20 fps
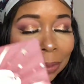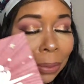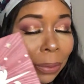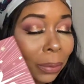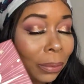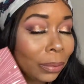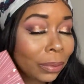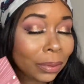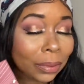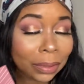
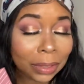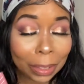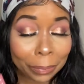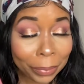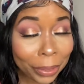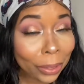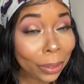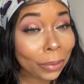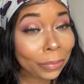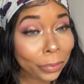So
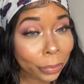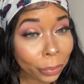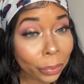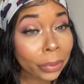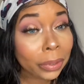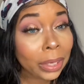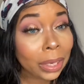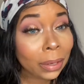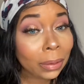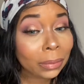let me go for
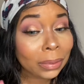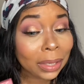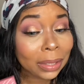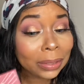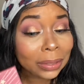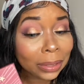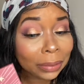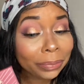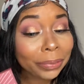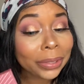real now.
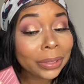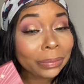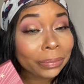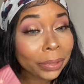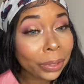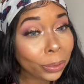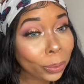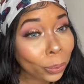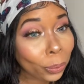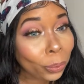That is it for this
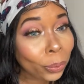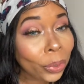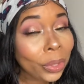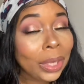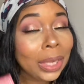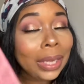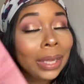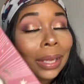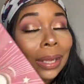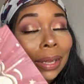video.
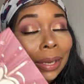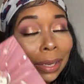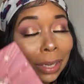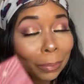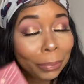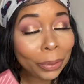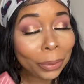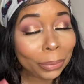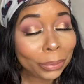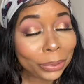
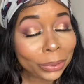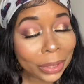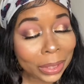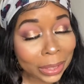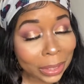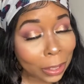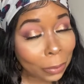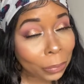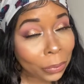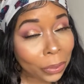Let me know what you
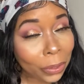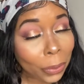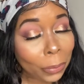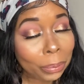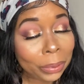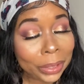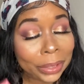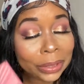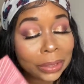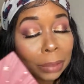think down below.
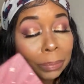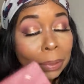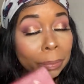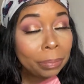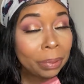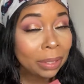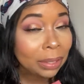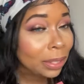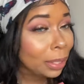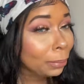Please give me
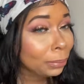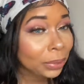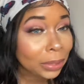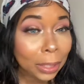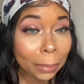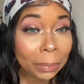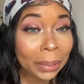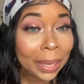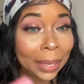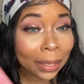a big thumbs
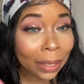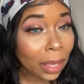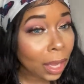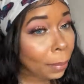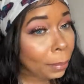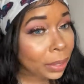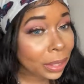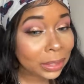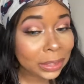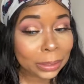up, like,
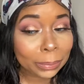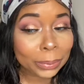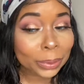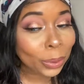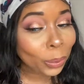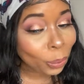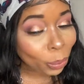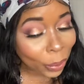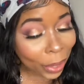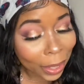comment, and
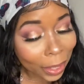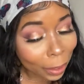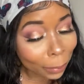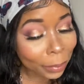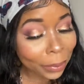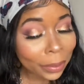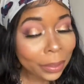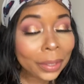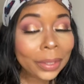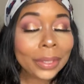
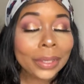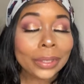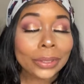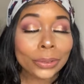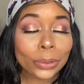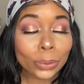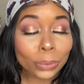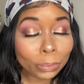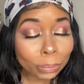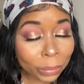subscribe
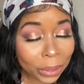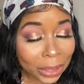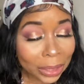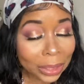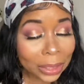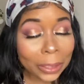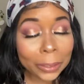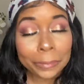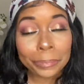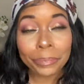to
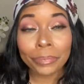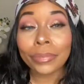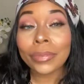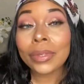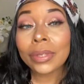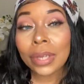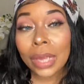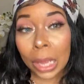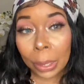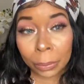me.
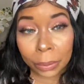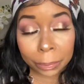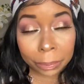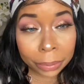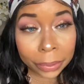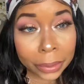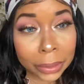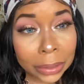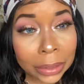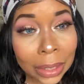I would
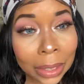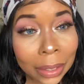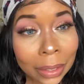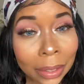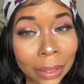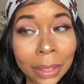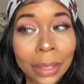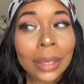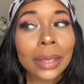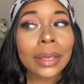
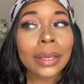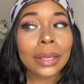appreciate it.